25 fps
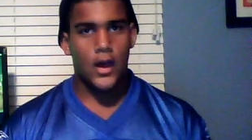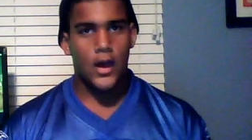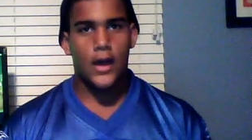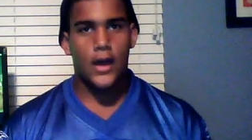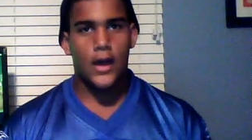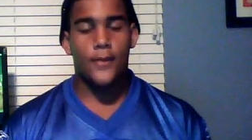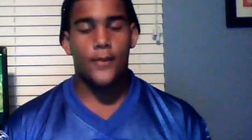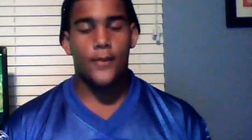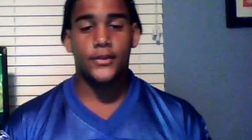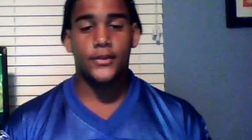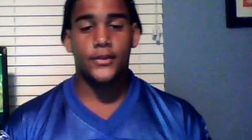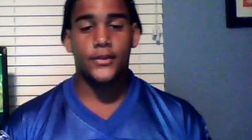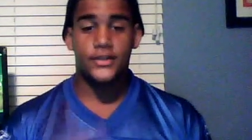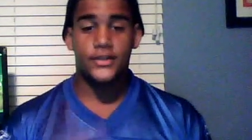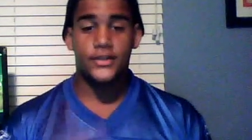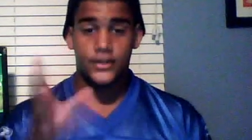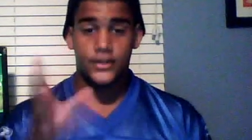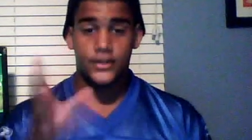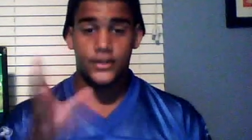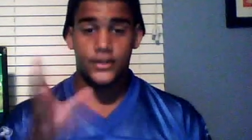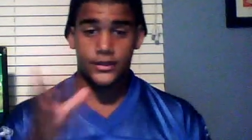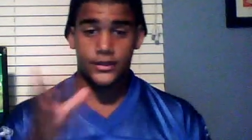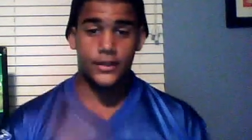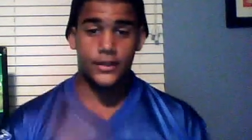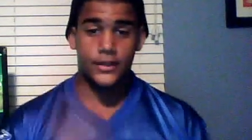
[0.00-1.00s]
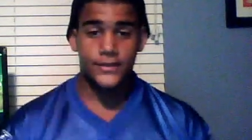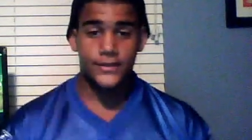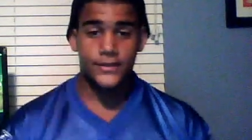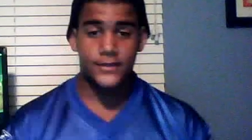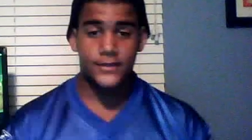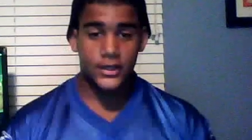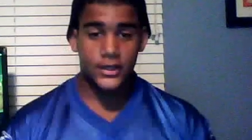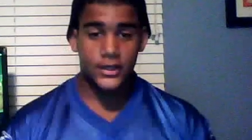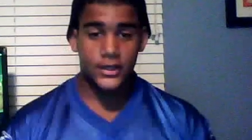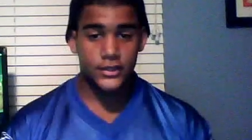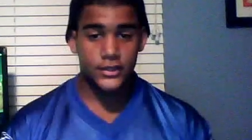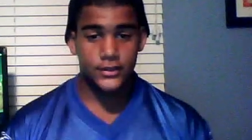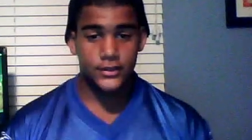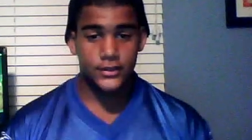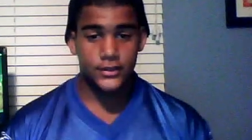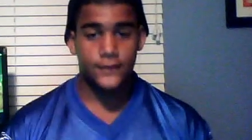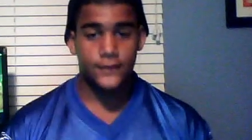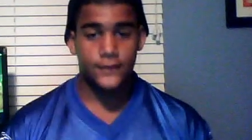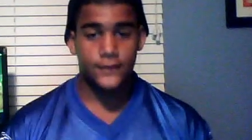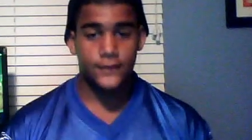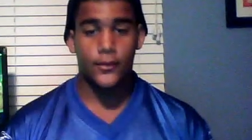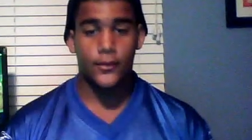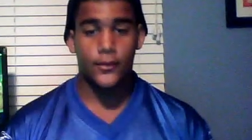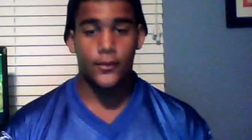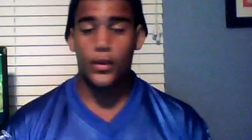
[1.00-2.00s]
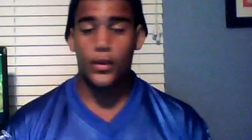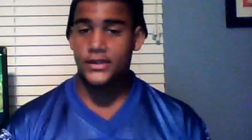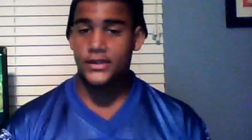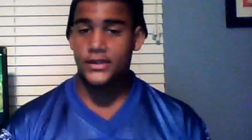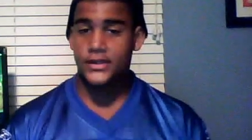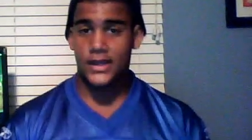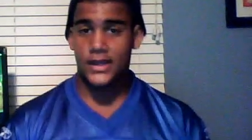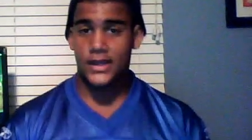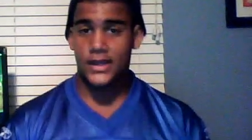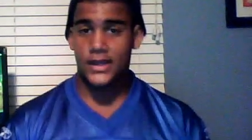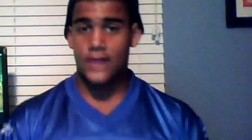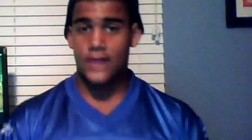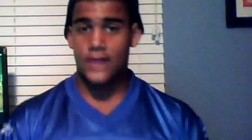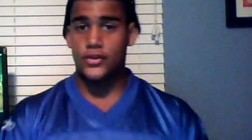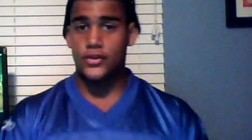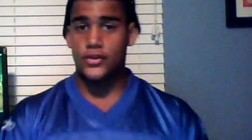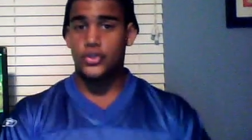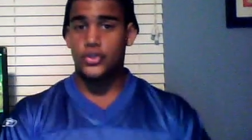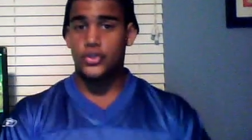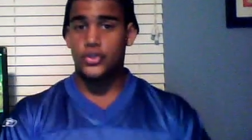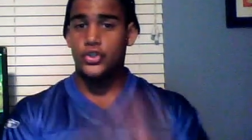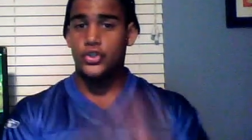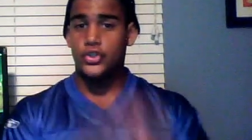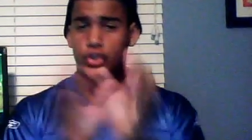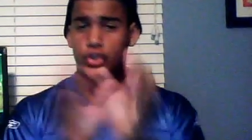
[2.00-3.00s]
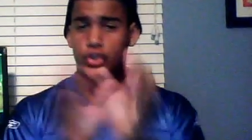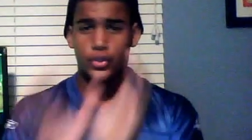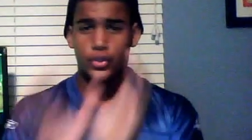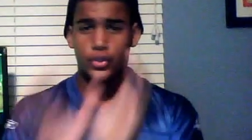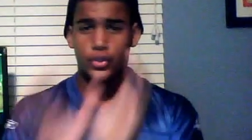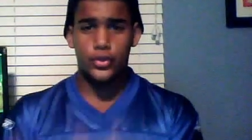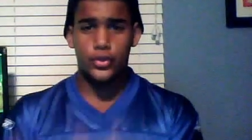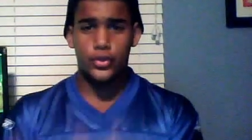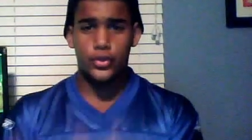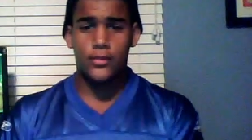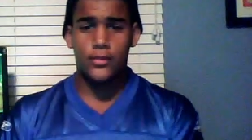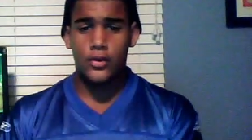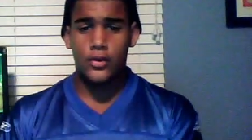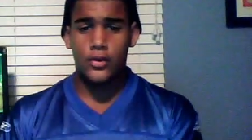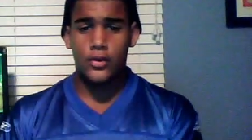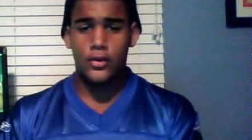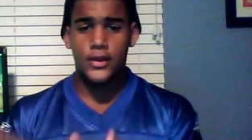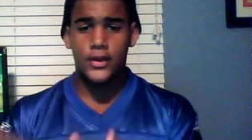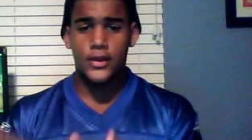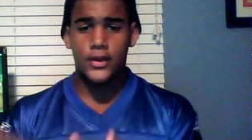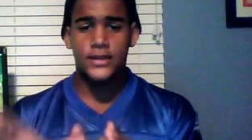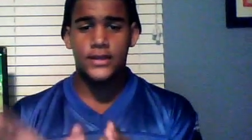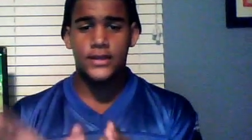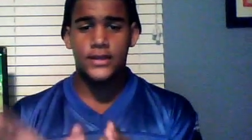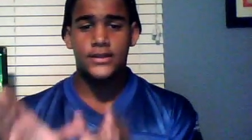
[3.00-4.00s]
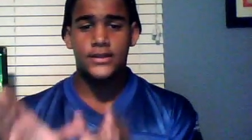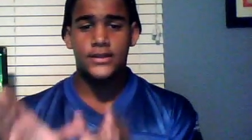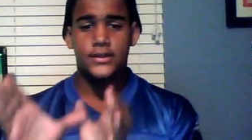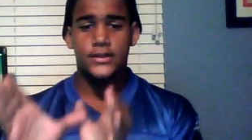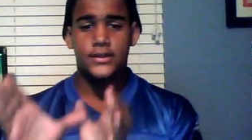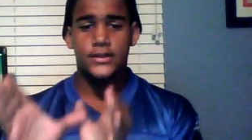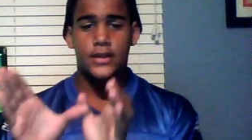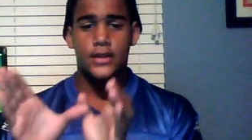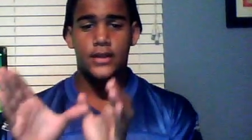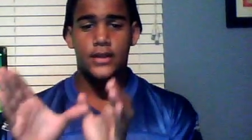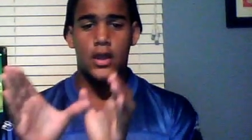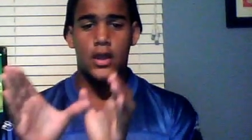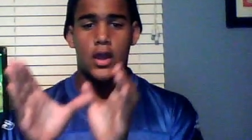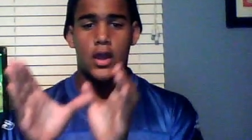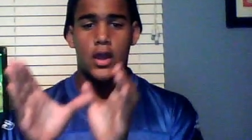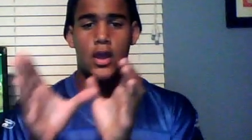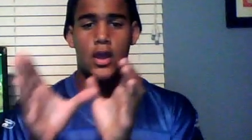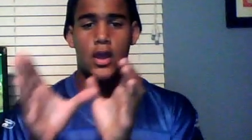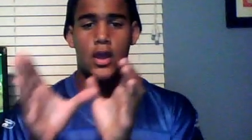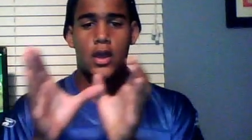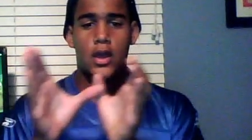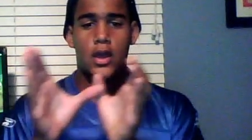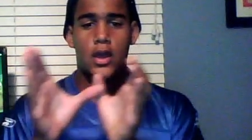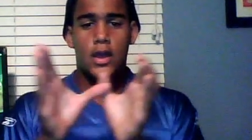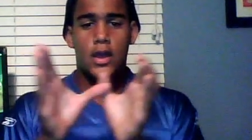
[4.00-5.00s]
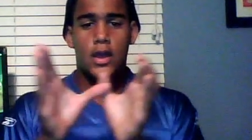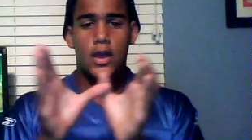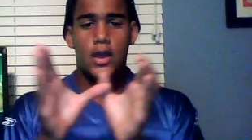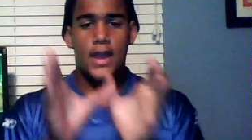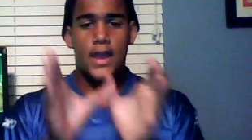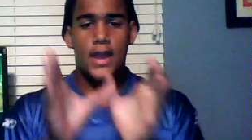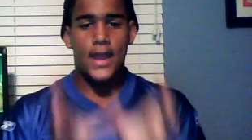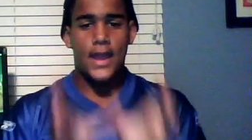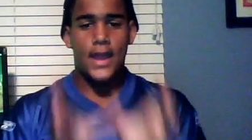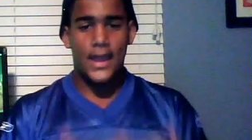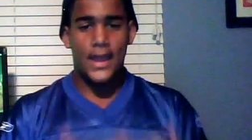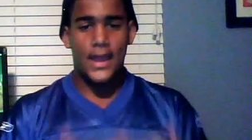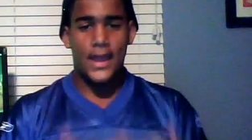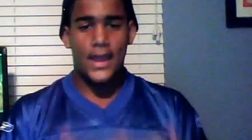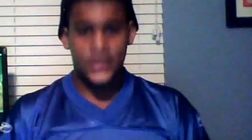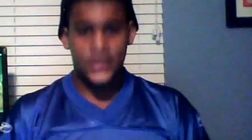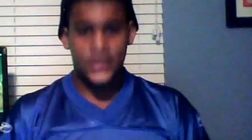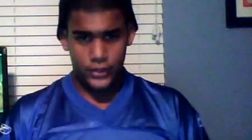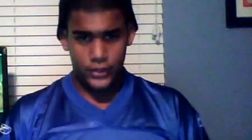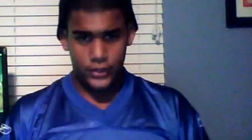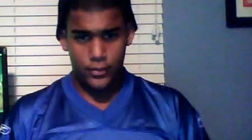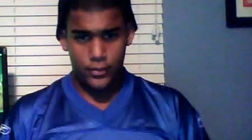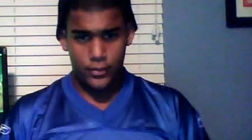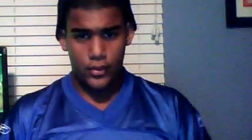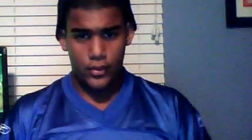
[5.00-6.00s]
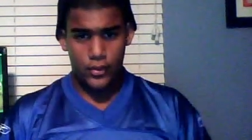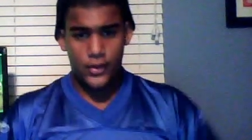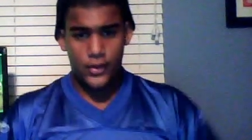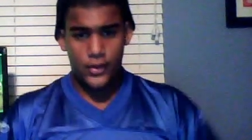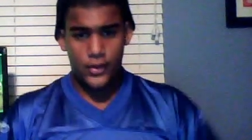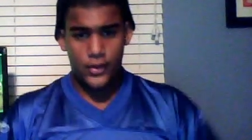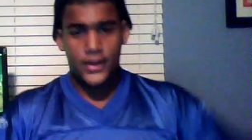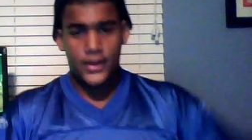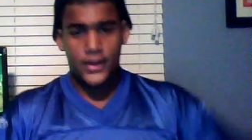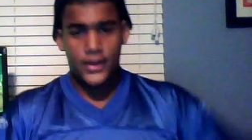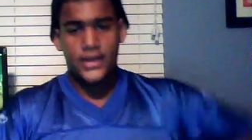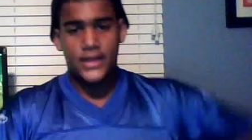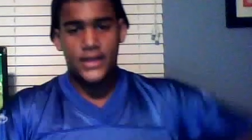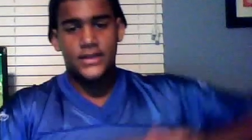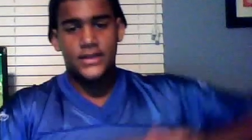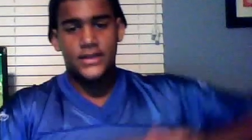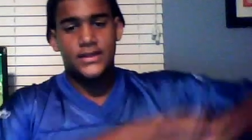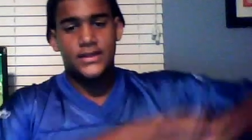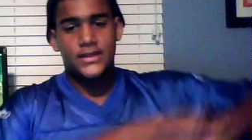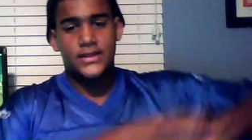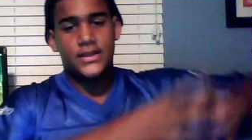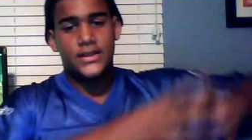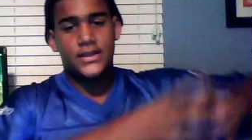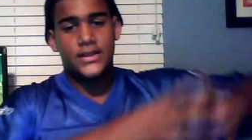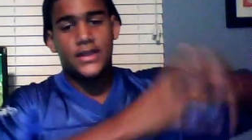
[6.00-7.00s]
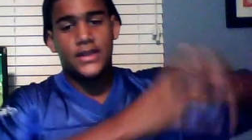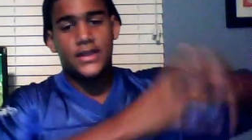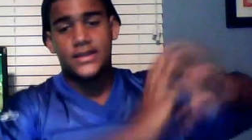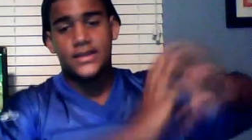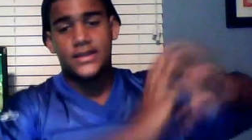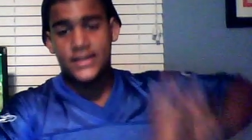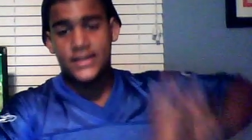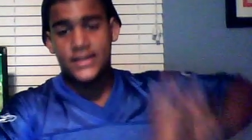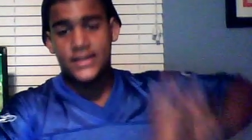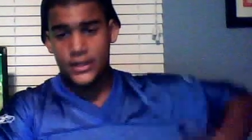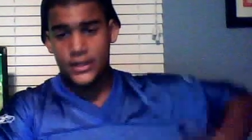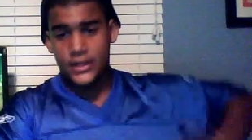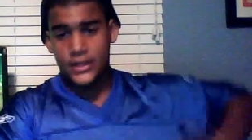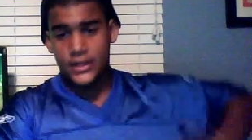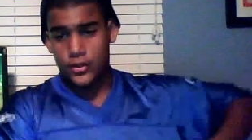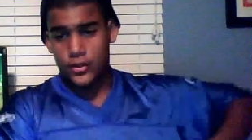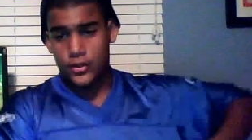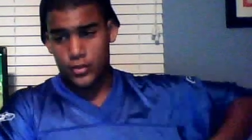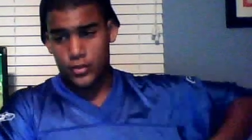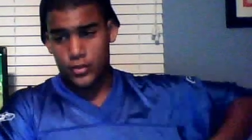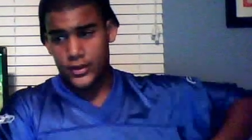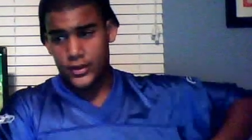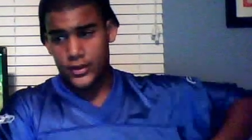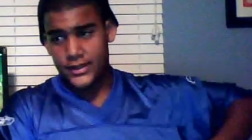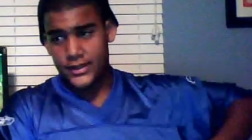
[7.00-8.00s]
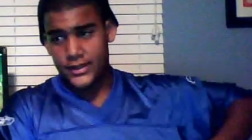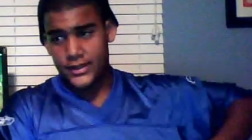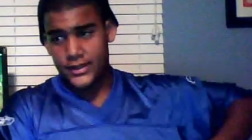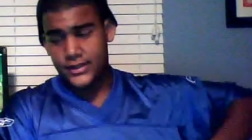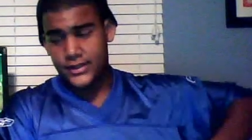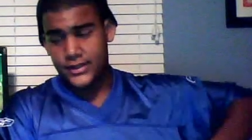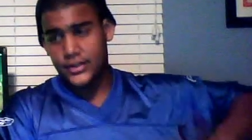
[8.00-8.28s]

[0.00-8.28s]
But there's subsections for boys' side. There's junior boys, inter boys, and senior boys.